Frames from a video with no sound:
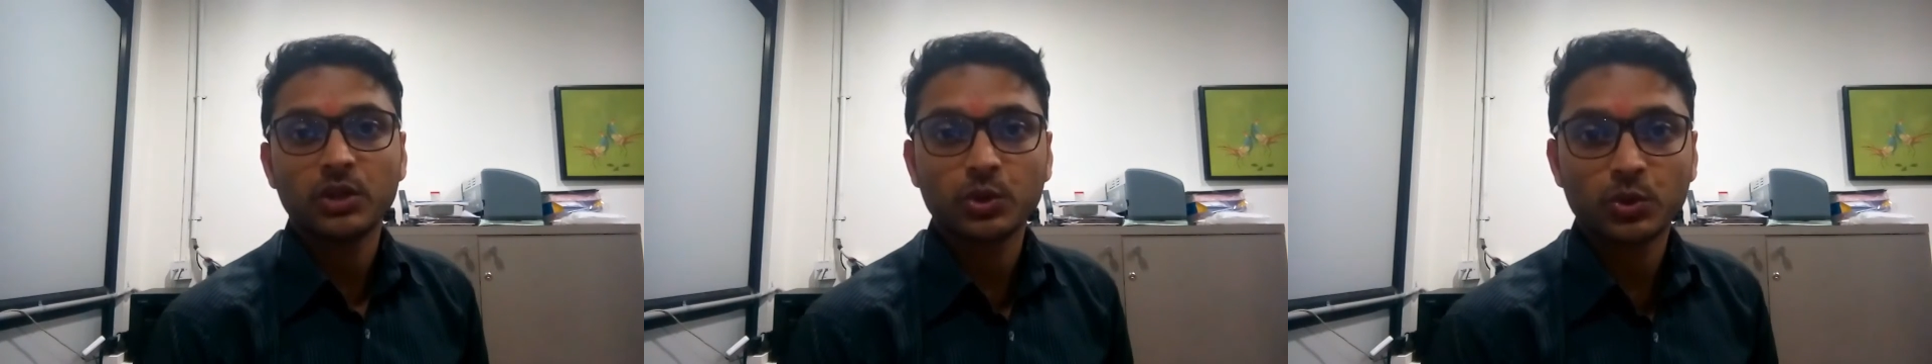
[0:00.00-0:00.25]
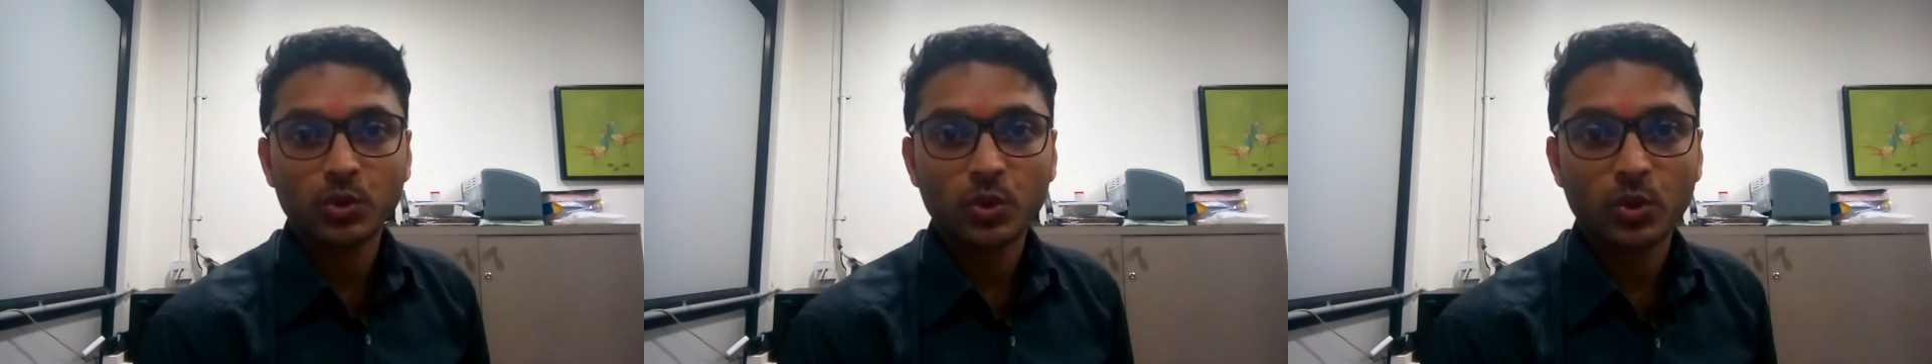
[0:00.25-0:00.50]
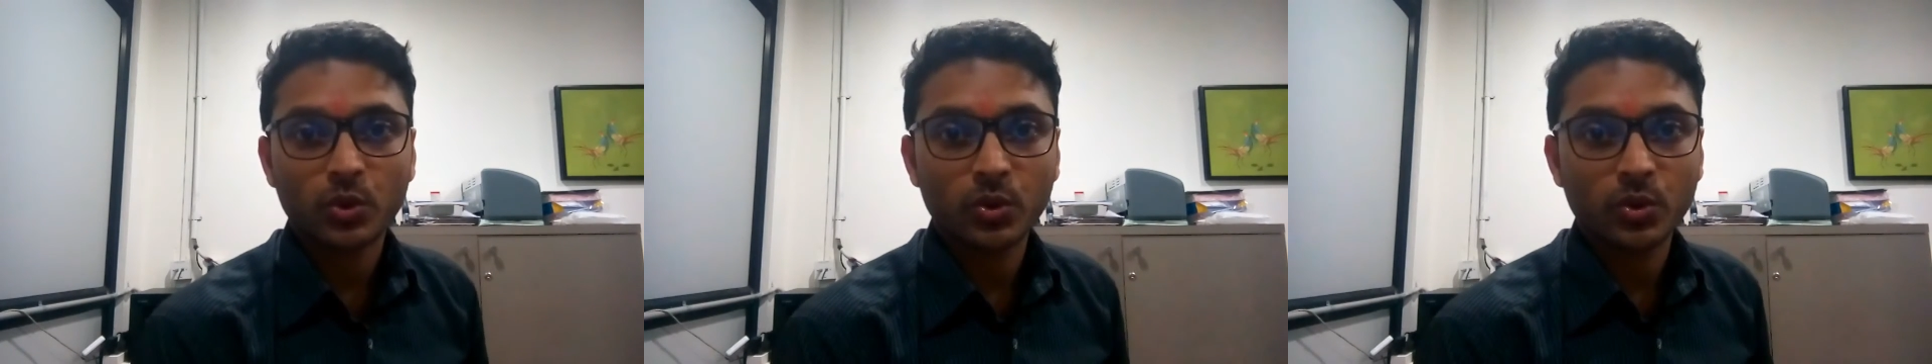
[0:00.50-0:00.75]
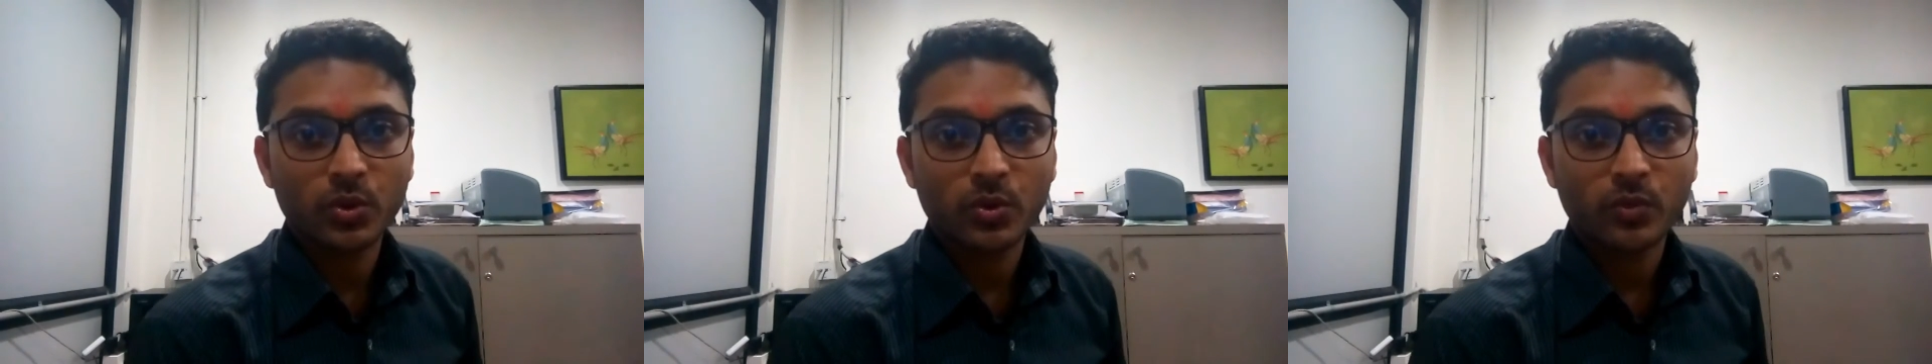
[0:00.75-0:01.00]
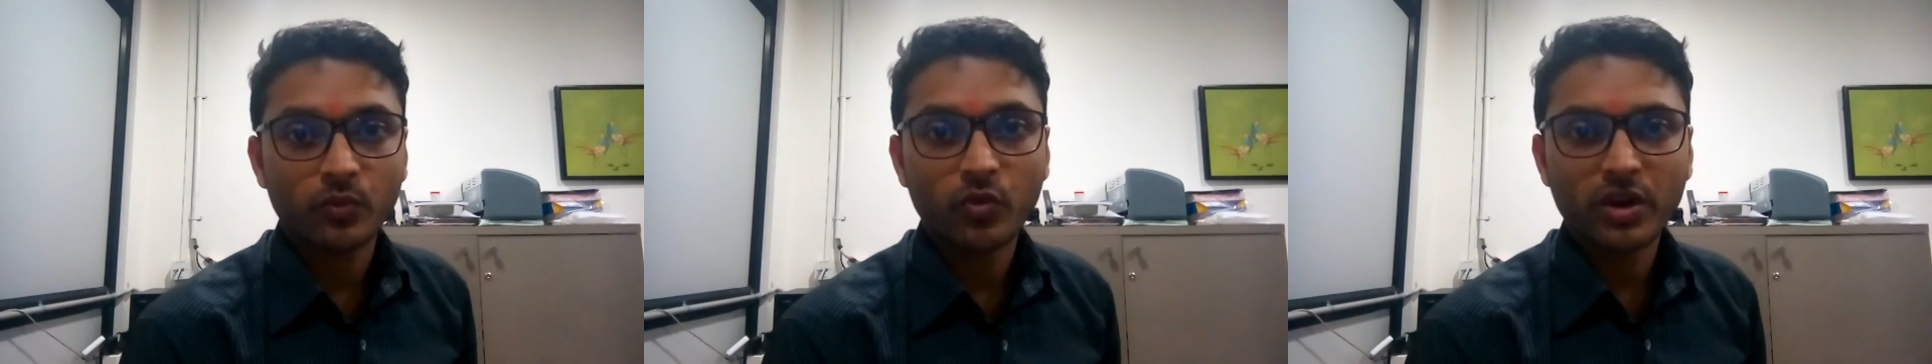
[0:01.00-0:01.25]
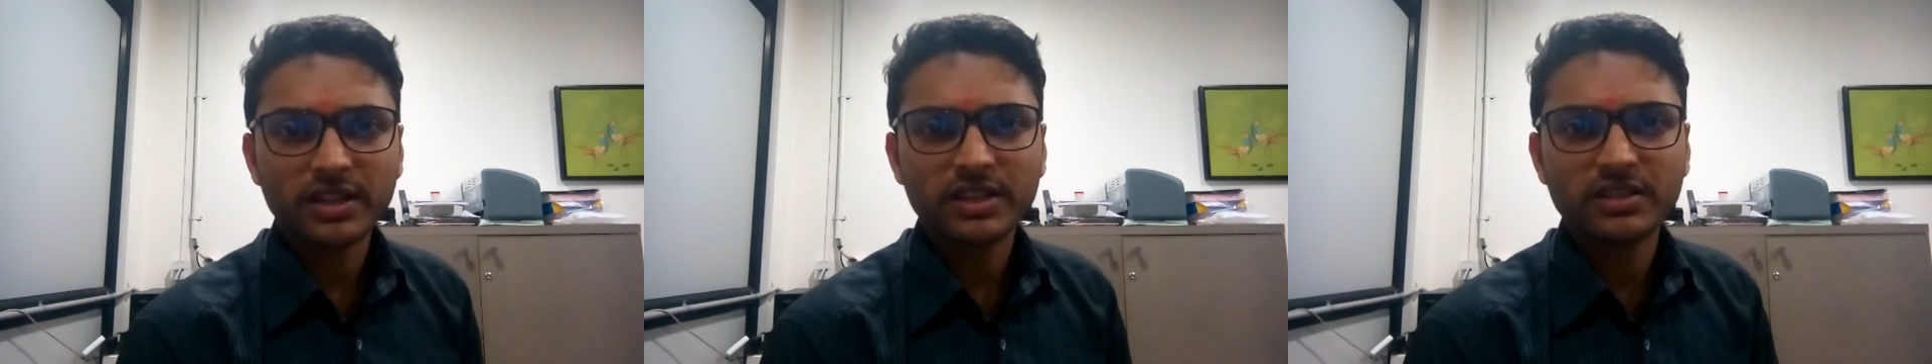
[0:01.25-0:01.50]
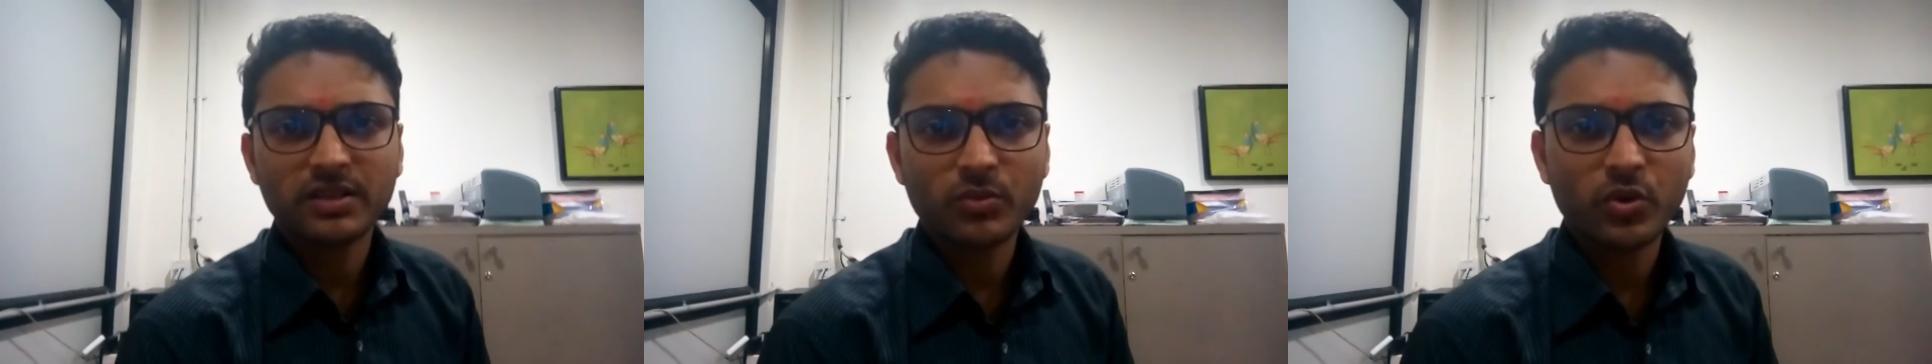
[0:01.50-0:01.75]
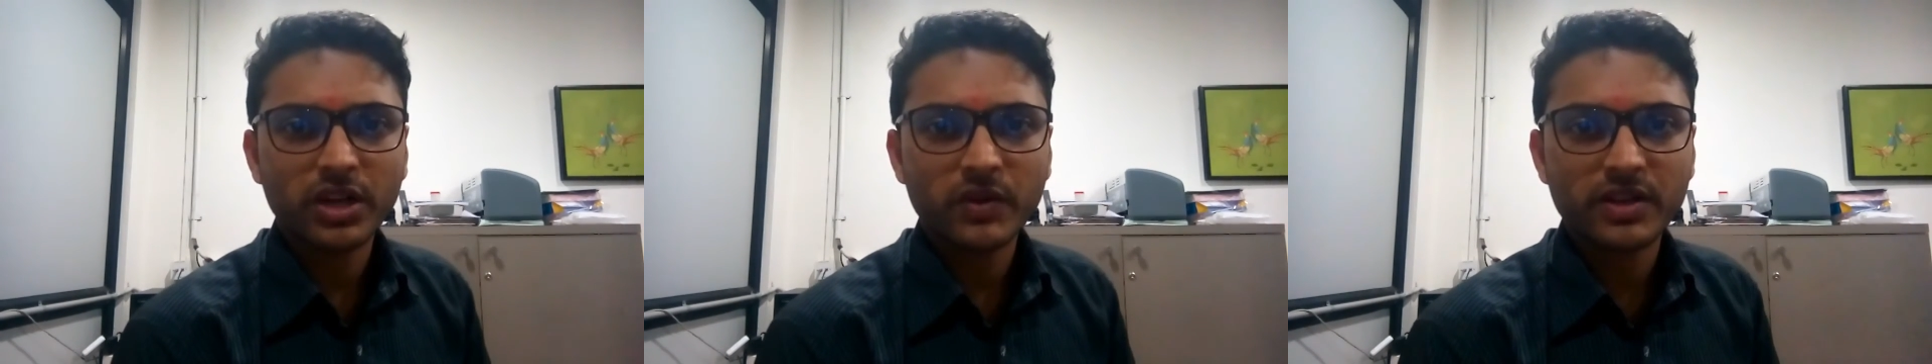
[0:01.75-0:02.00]
So what is the
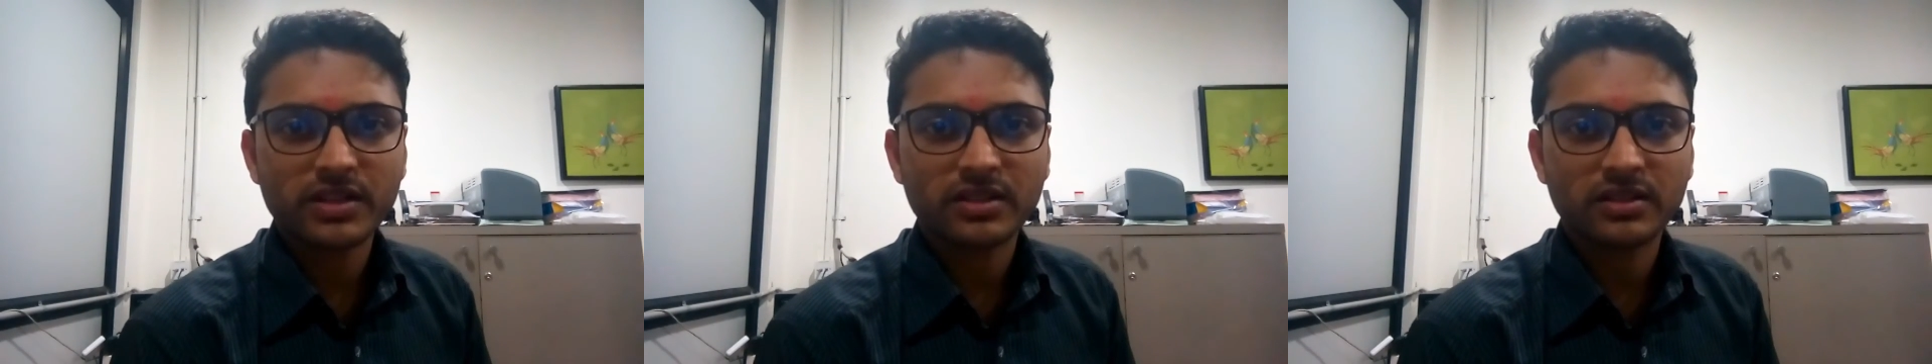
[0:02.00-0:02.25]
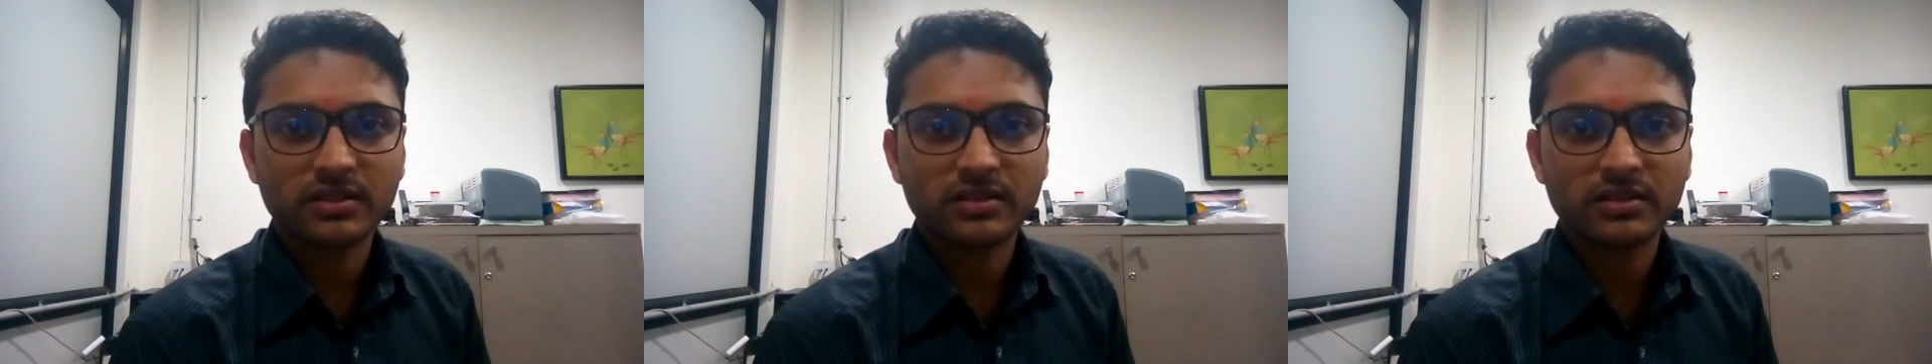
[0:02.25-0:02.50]
motivation?